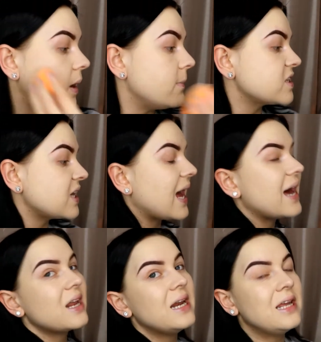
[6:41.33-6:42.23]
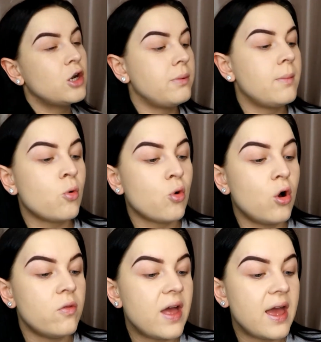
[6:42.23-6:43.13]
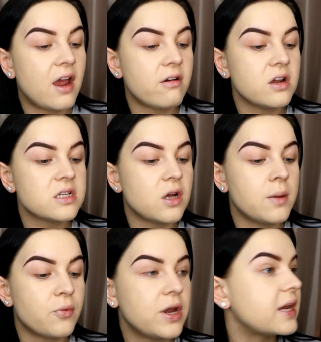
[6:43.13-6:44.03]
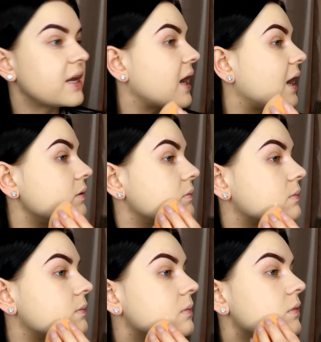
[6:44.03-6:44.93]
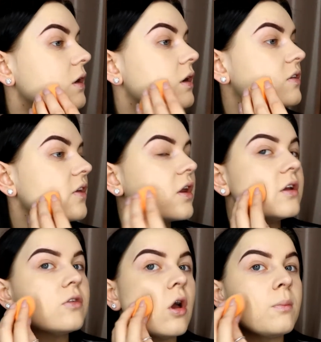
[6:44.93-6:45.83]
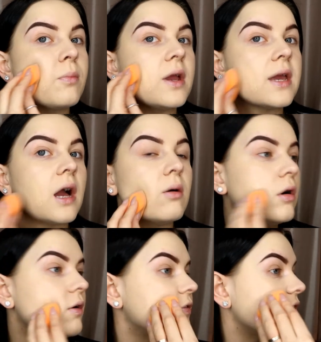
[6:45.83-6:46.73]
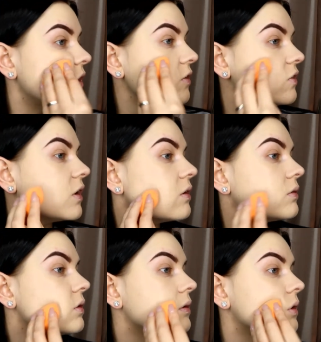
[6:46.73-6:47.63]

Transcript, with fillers: I'm just going to add a little bit more on the areas that I'm breaking out. Like I said, I don't break out often, so...